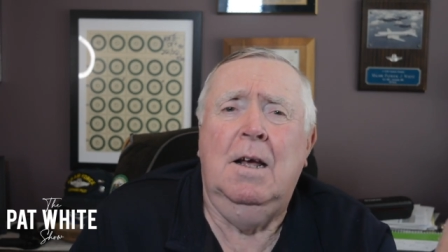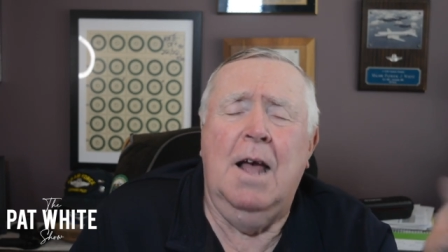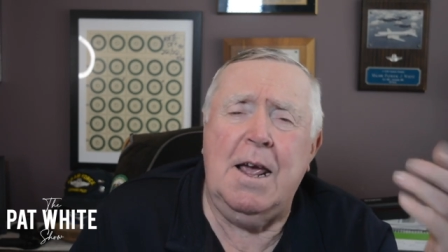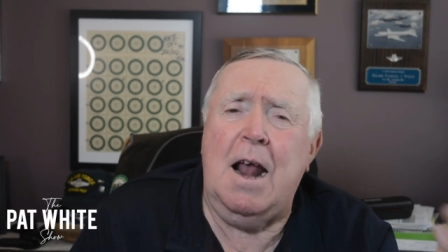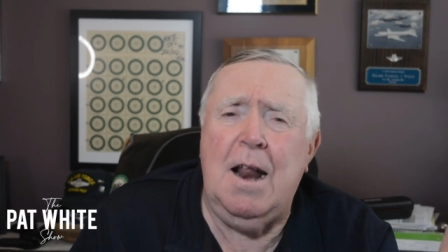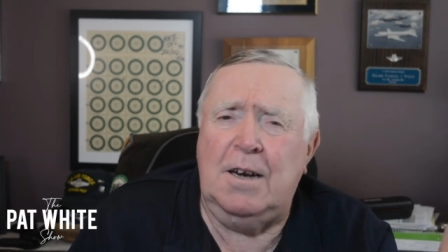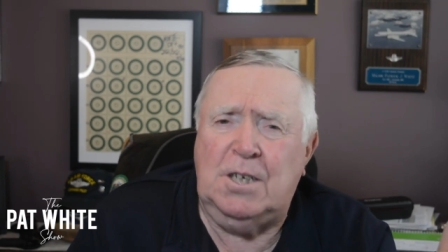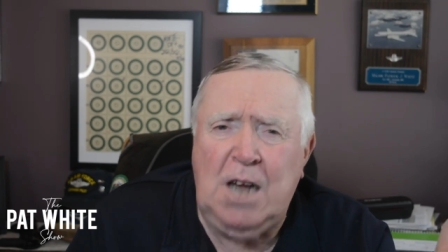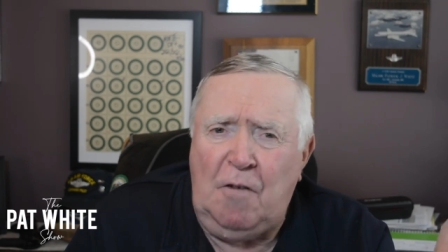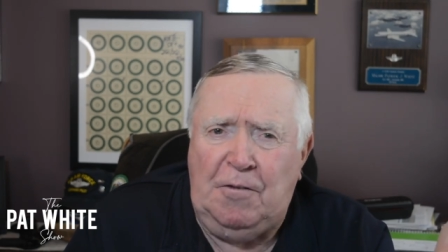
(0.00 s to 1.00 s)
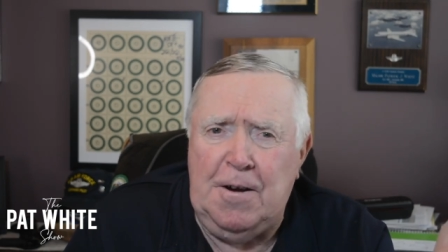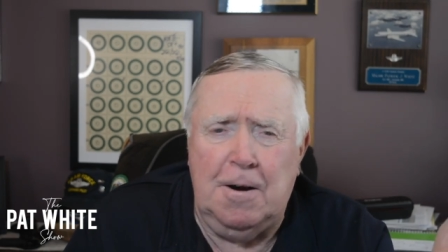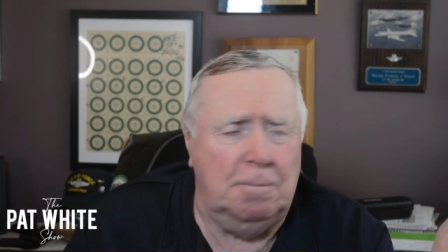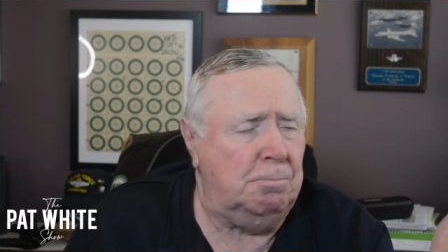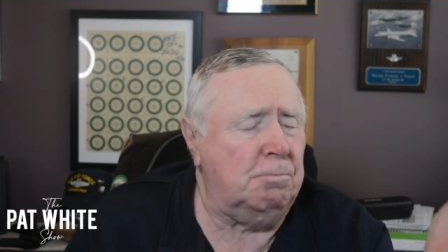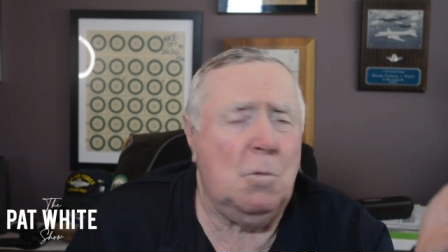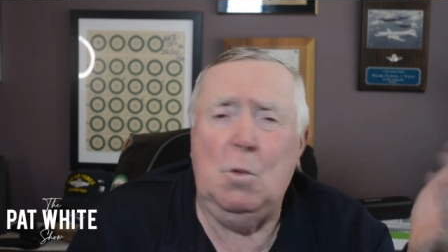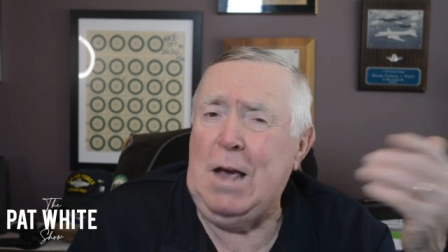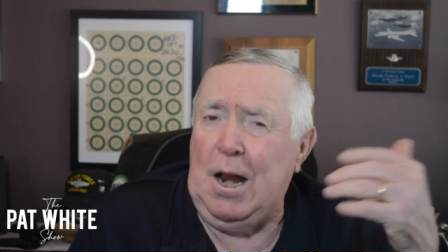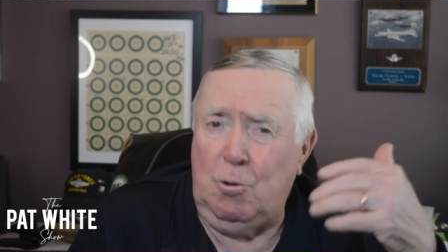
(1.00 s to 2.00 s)
We got a lot of stuff here.
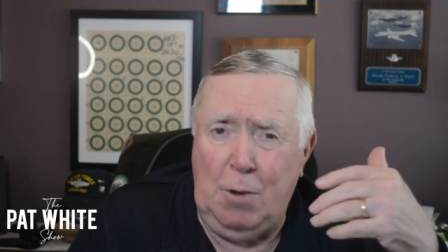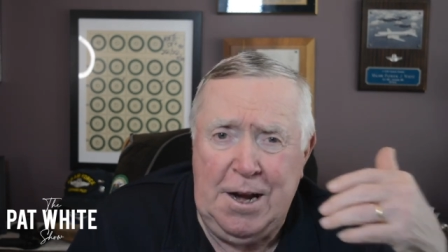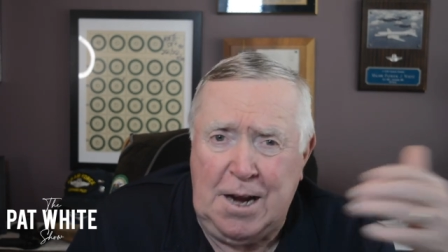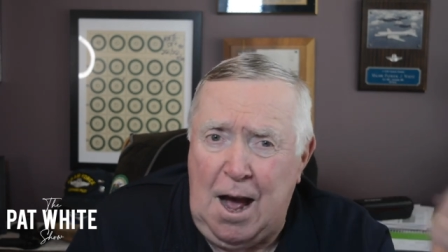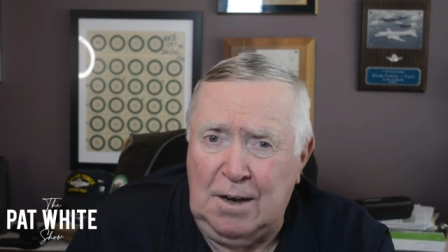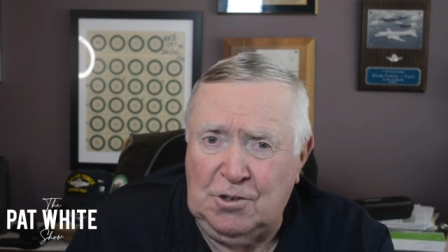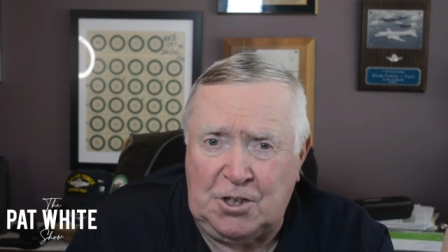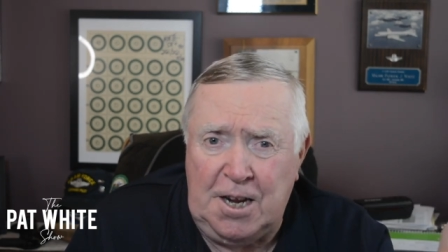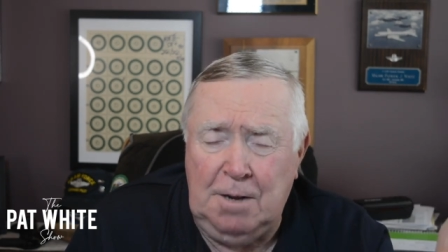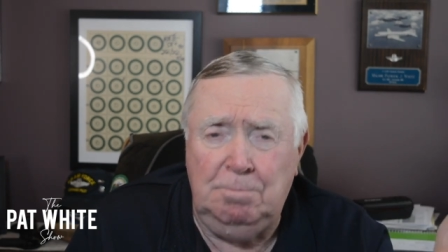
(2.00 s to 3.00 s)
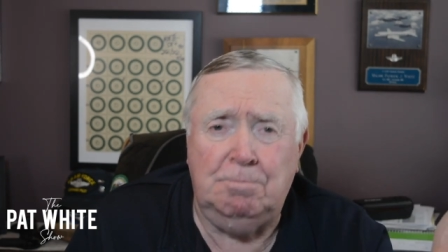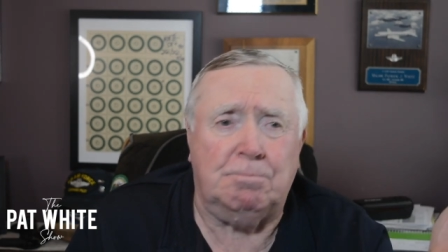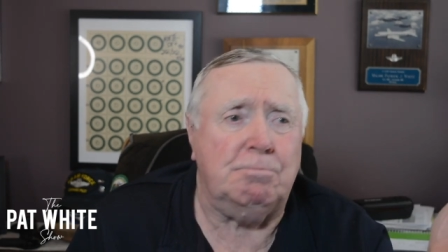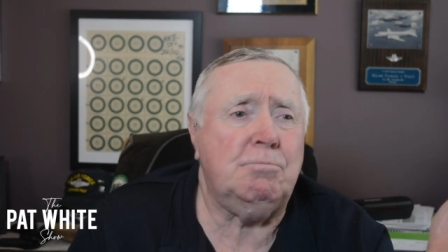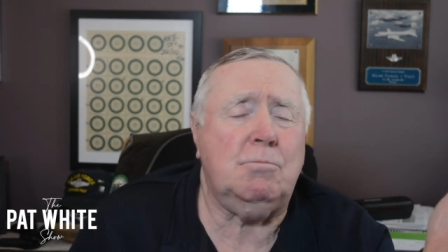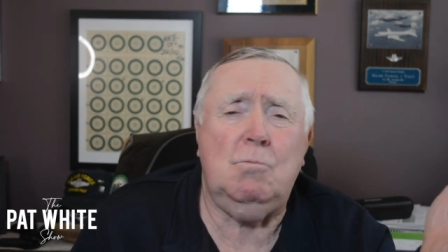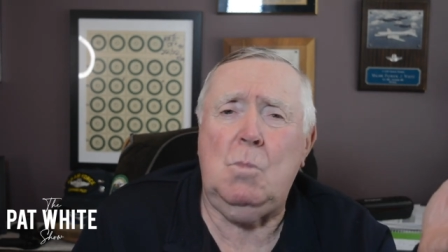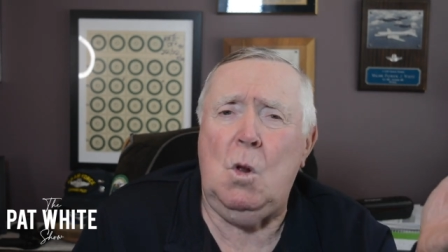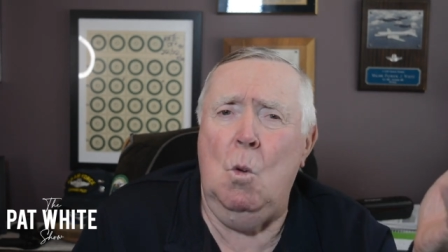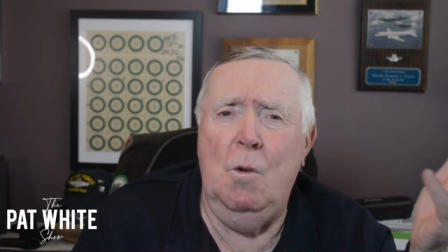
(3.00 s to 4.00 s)
We got a great Coliseum.
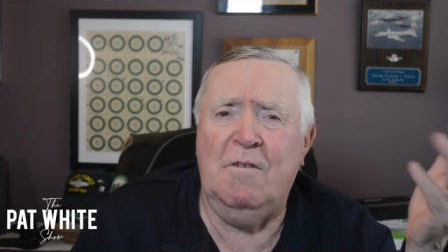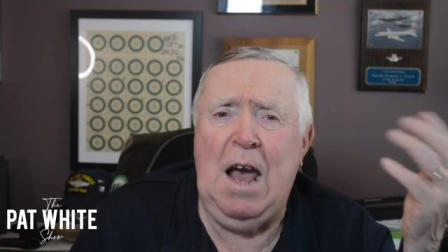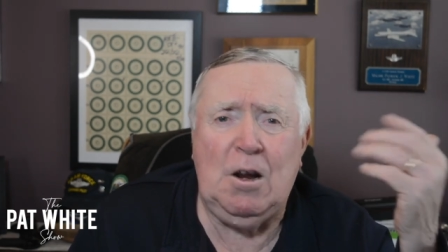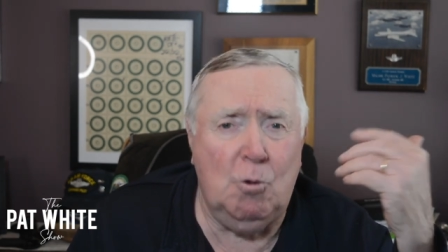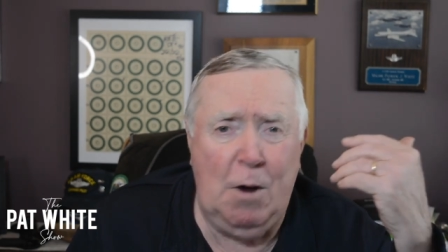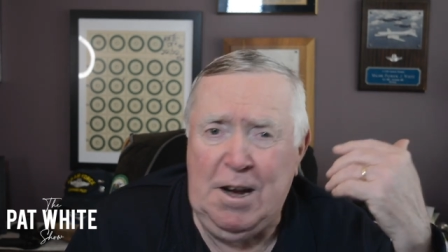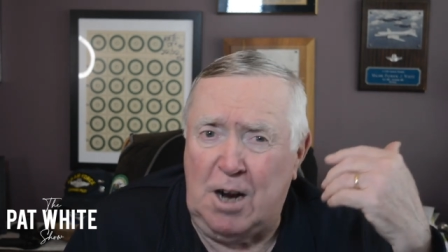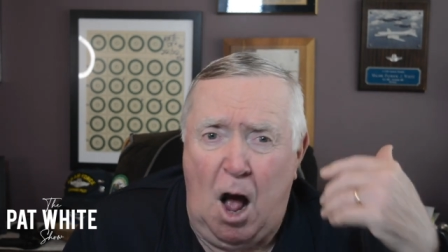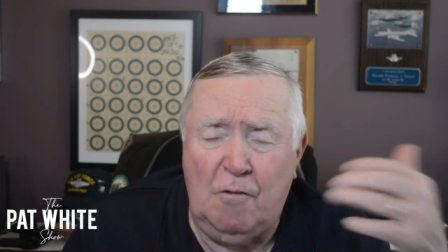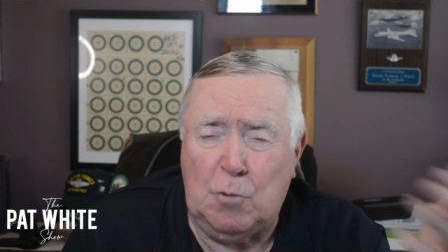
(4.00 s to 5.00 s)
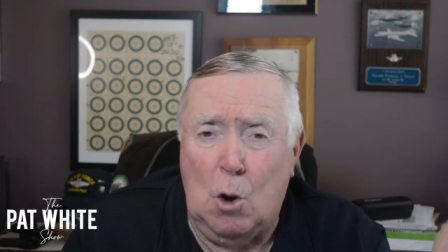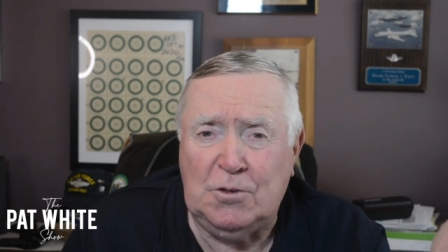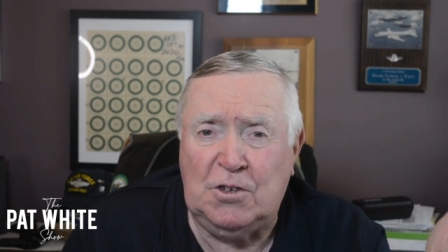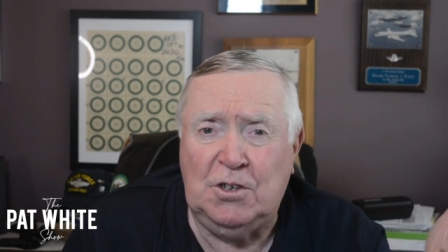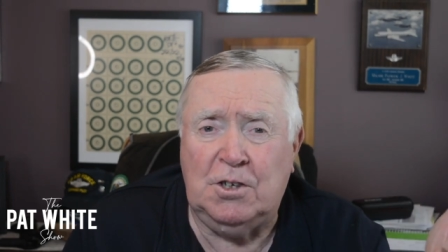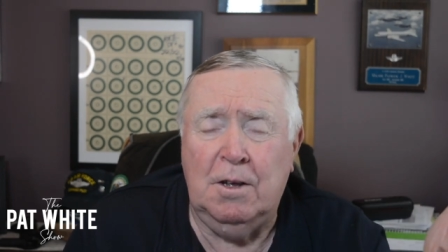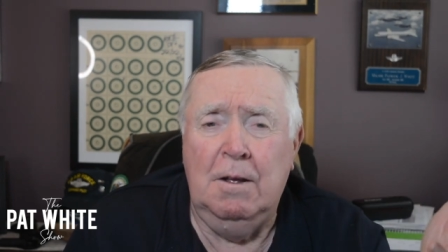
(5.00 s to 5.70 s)
We've got great golf courses.